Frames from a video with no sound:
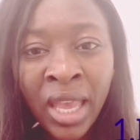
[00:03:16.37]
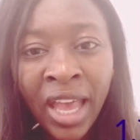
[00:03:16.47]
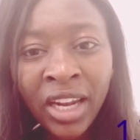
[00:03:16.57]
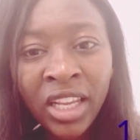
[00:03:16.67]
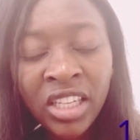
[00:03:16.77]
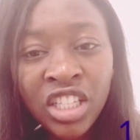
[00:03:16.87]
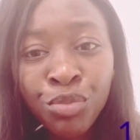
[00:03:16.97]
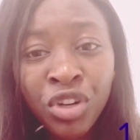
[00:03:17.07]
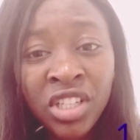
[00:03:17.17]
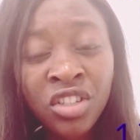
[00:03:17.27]
And in this
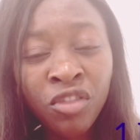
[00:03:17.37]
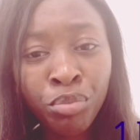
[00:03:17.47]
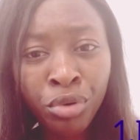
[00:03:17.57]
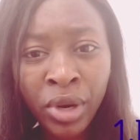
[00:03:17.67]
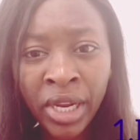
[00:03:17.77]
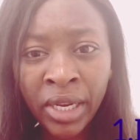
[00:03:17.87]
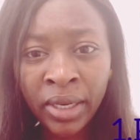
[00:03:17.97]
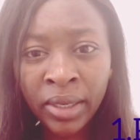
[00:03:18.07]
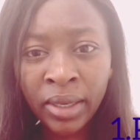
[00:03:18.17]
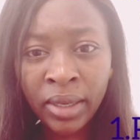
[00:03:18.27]
process of
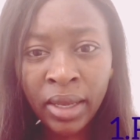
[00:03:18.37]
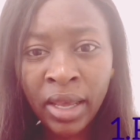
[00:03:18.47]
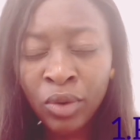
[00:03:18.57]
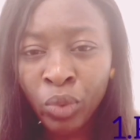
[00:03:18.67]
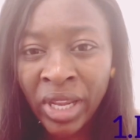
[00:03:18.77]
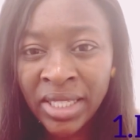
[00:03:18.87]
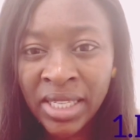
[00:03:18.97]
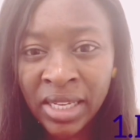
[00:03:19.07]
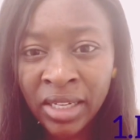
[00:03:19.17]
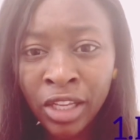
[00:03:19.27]
praying and
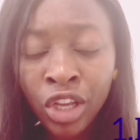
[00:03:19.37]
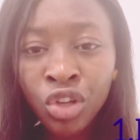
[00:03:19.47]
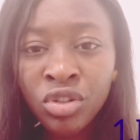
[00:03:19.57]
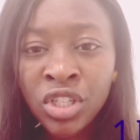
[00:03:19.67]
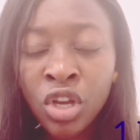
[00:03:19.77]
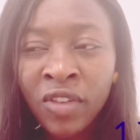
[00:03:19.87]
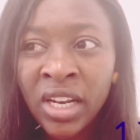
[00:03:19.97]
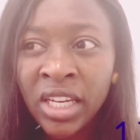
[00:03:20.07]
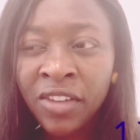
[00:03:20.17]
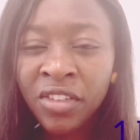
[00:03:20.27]
waiting, you discover
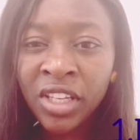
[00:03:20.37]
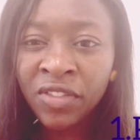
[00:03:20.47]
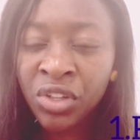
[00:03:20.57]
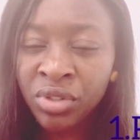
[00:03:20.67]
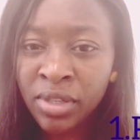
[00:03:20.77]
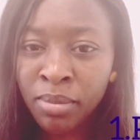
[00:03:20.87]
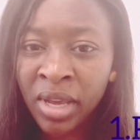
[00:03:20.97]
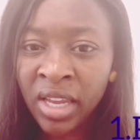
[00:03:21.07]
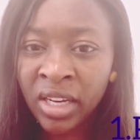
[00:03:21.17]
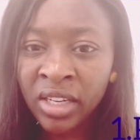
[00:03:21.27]
that even if there's a
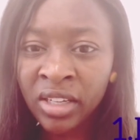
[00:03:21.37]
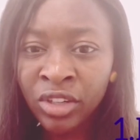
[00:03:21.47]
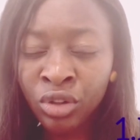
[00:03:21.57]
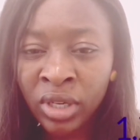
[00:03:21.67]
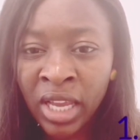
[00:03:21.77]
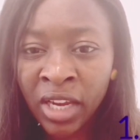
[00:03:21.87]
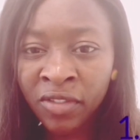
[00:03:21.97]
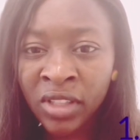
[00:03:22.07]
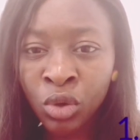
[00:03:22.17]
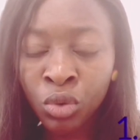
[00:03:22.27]
man in your
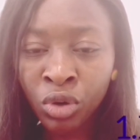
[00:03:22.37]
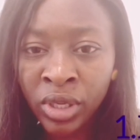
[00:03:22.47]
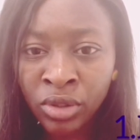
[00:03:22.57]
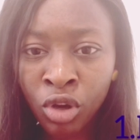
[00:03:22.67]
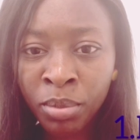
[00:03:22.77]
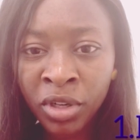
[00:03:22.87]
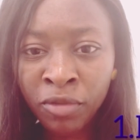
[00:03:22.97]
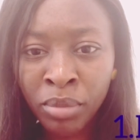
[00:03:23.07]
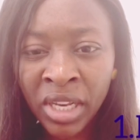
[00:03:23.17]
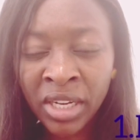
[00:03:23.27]
life, or a couple
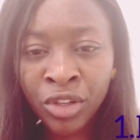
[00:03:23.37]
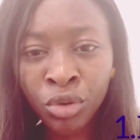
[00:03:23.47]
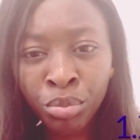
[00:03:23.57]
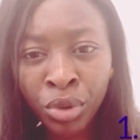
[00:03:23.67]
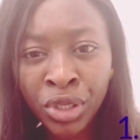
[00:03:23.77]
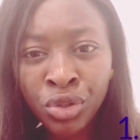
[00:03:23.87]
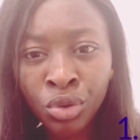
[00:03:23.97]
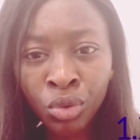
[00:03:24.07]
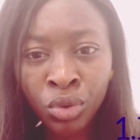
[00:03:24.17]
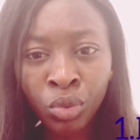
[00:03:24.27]
of men that you're praying to
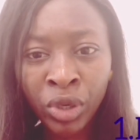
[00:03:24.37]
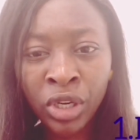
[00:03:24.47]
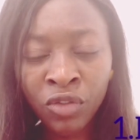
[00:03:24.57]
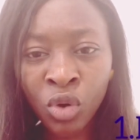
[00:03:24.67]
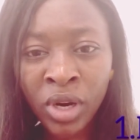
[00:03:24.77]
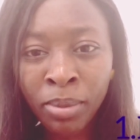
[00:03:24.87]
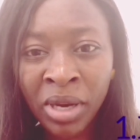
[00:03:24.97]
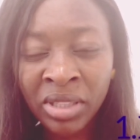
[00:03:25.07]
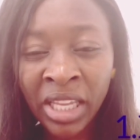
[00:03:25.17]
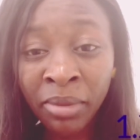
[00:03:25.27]
know the will of God
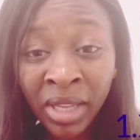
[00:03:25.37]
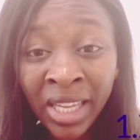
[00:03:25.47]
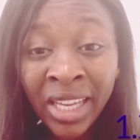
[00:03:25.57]
about them,